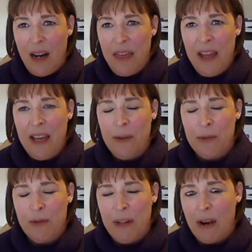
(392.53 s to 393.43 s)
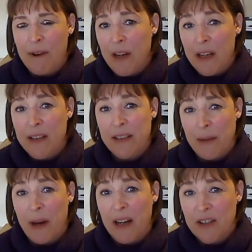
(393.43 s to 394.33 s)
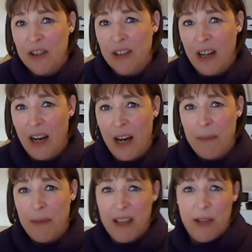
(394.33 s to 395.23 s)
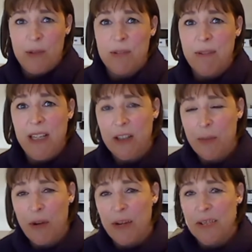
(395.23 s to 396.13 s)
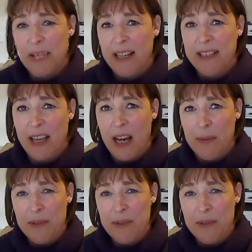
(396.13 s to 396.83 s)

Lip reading: I think it was really, I've learned so much. I think it was a really good process.